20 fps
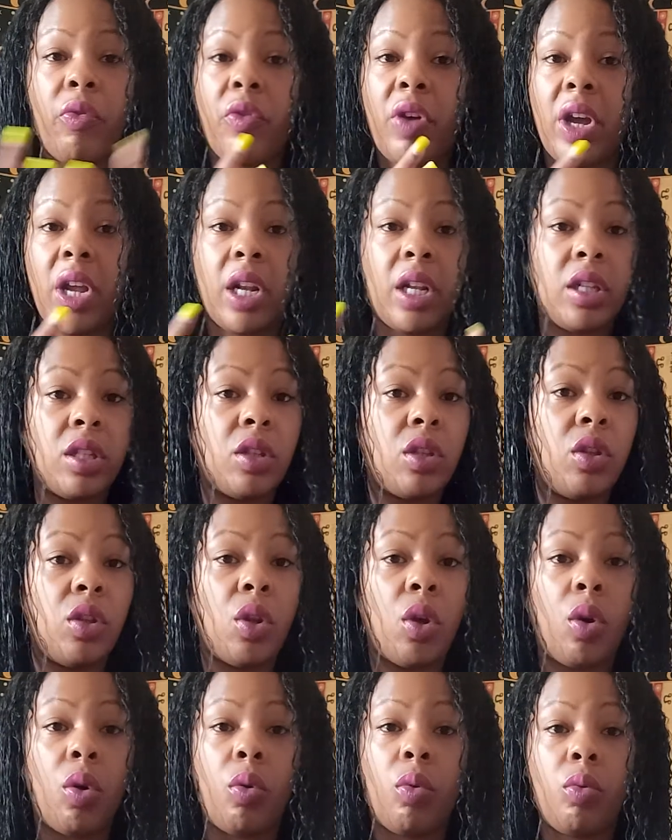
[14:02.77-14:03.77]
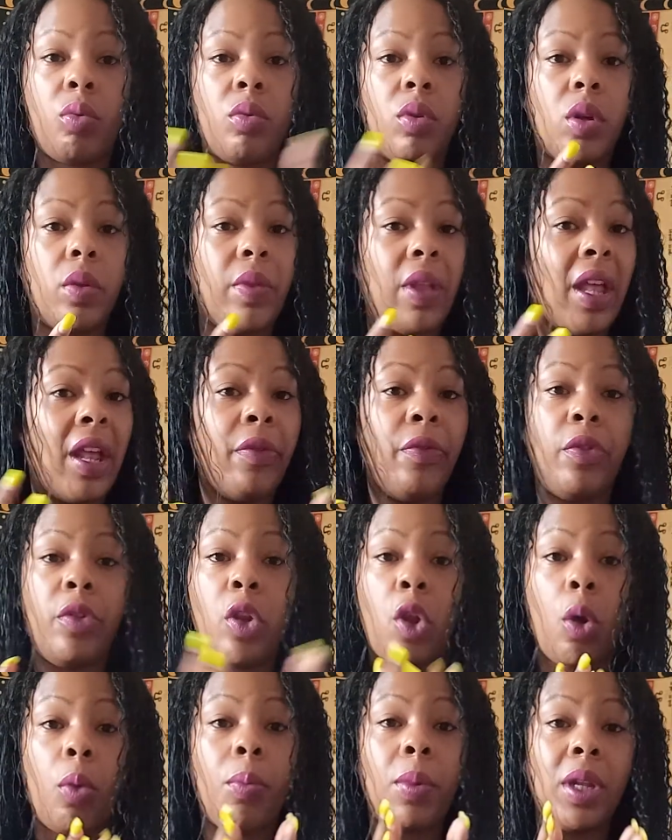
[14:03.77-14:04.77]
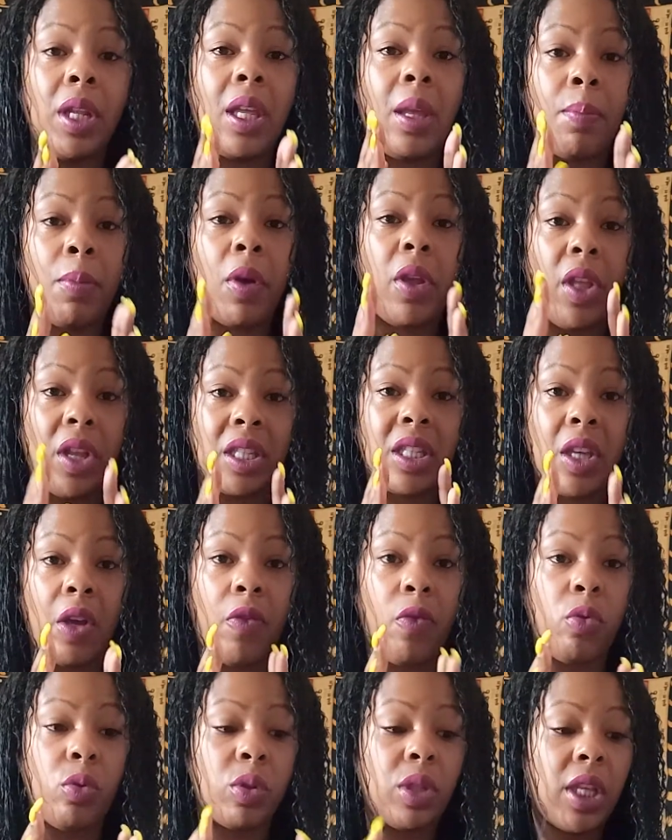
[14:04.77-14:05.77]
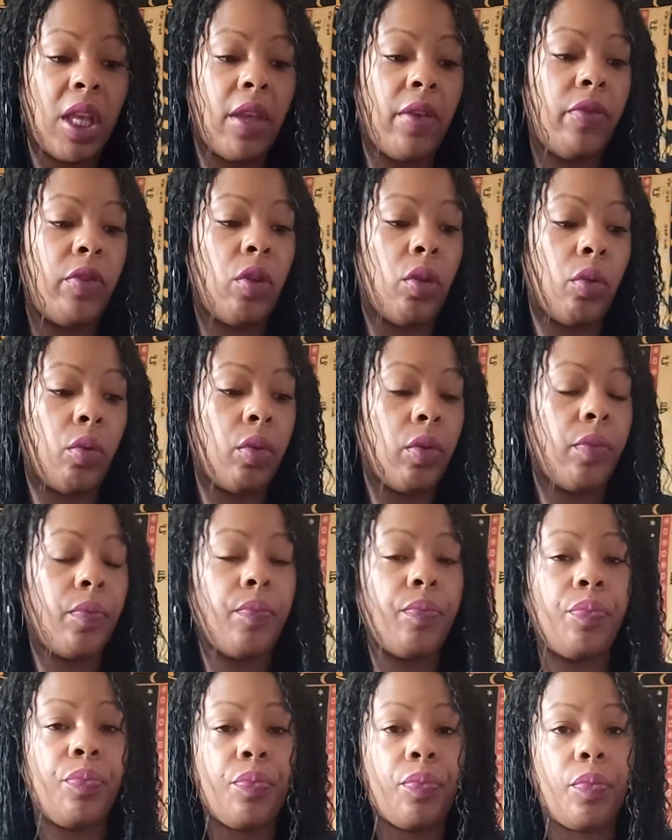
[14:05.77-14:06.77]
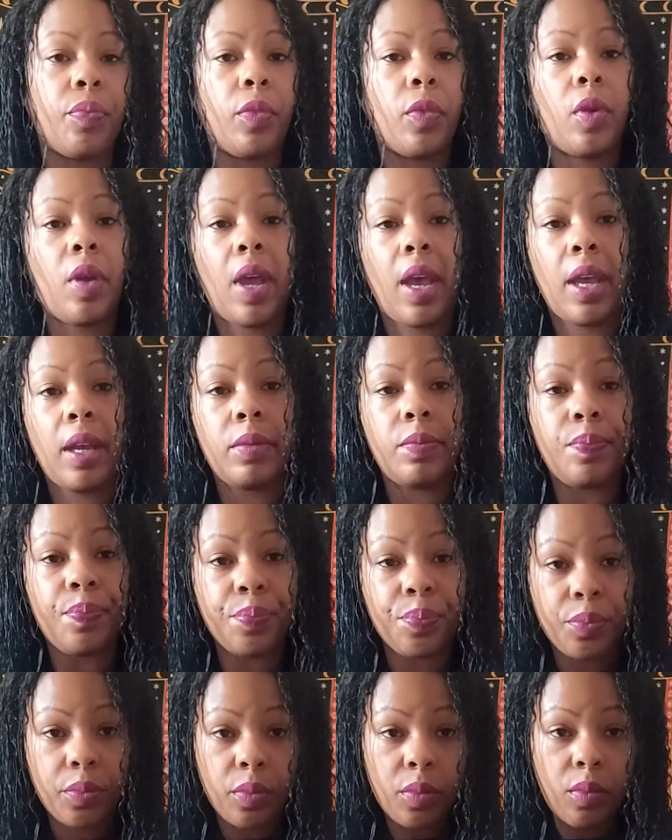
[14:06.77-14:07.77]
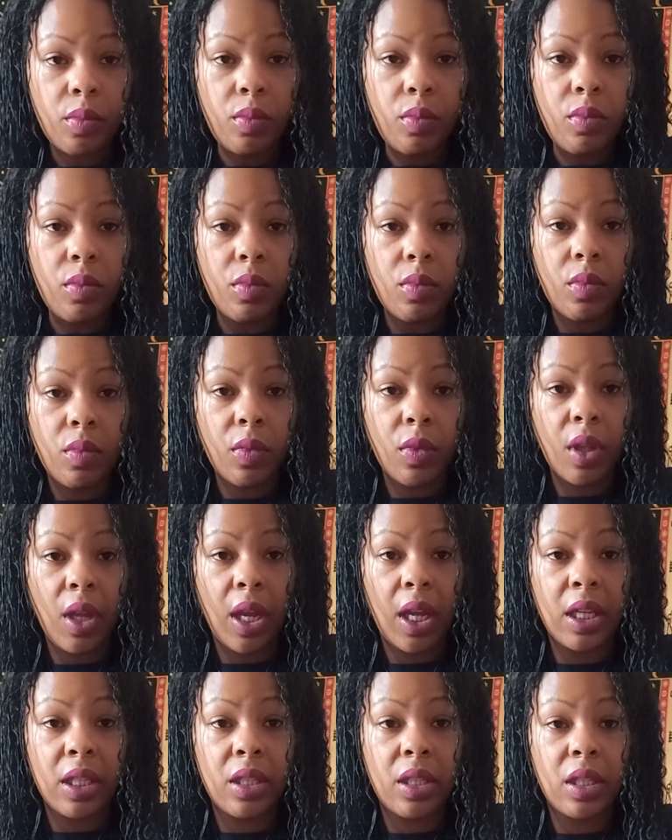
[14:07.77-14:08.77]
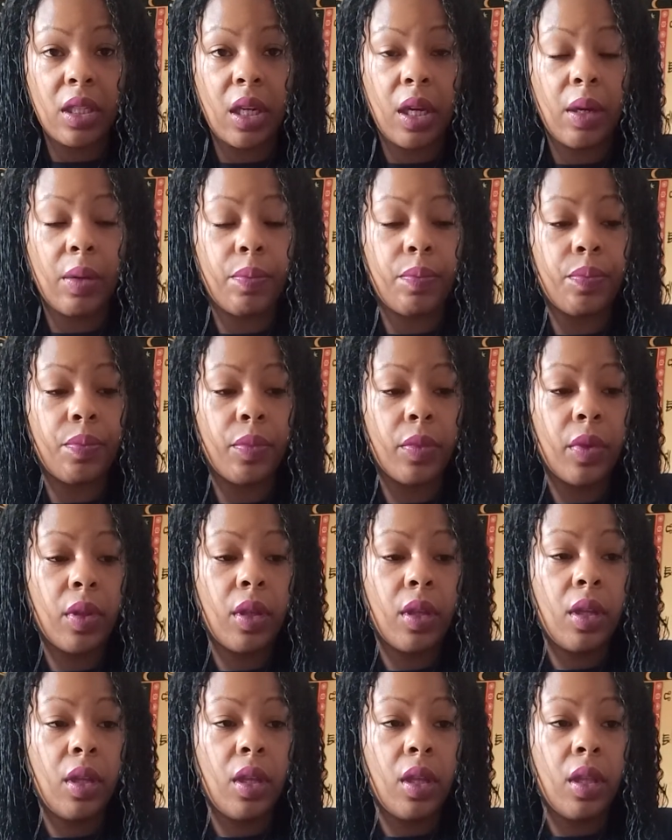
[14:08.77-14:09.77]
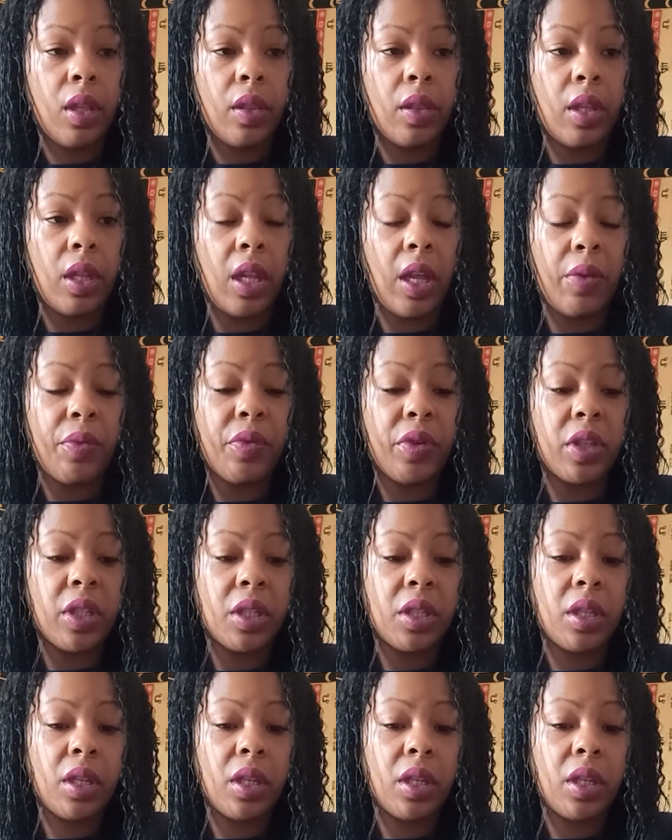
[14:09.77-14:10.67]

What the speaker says: friend, nobody but yourself will save you, okay? And the Lovers